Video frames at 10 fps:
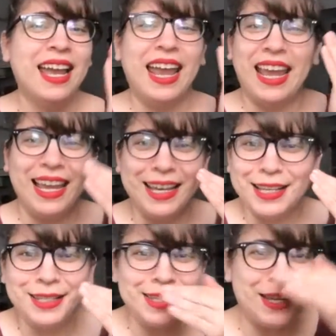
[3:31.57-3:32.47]

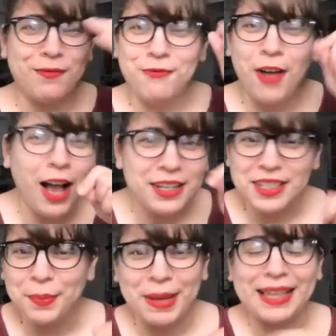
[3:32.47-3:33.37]
and it fogged
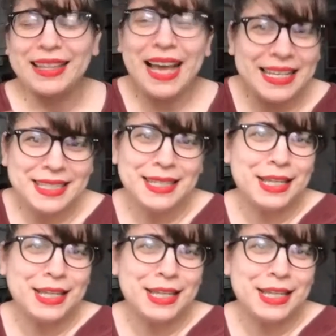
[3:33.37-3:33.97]
up my glasses.